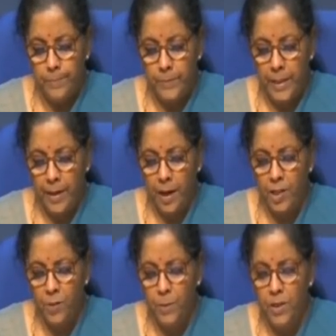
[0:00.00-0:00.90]
An
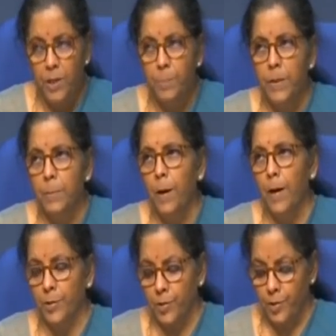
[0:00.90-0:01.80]
Atmanirbhar
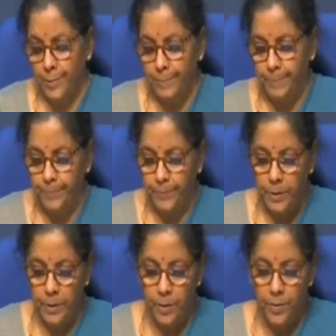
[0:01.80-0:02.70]
Bharat
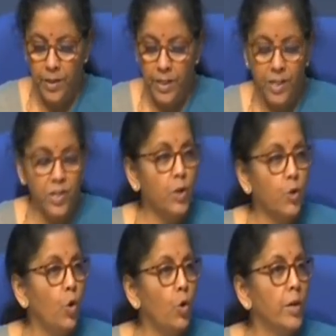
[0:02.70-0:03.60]
needs a
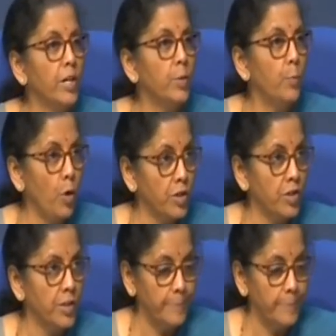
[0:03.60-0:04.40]
coherent policy.